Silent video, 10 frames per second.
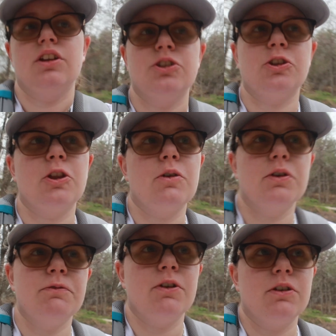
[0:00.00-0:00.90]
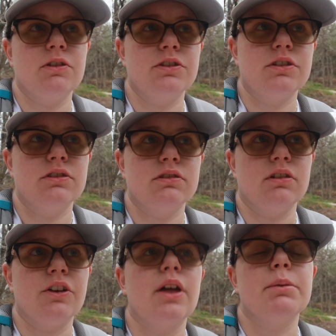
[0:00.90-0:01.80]
So the lower falls,
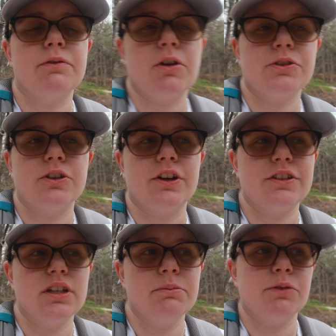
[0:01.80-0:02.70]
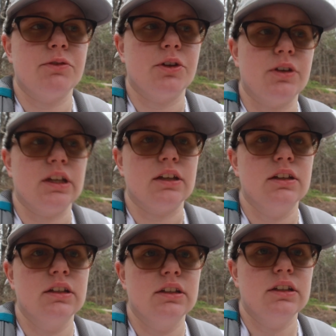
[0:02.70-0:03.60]
or the upper falls, are somewhat flowing.
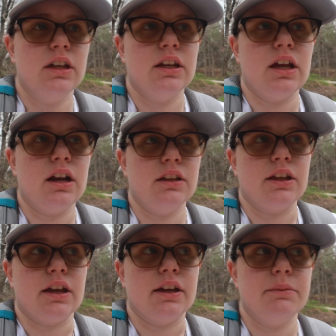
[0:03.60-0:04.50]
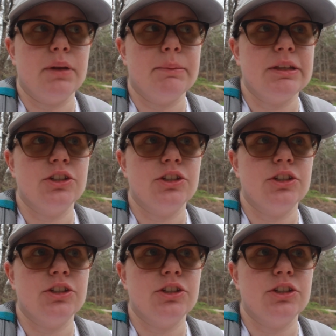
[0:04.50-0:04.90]
Not a lot, but I'm at the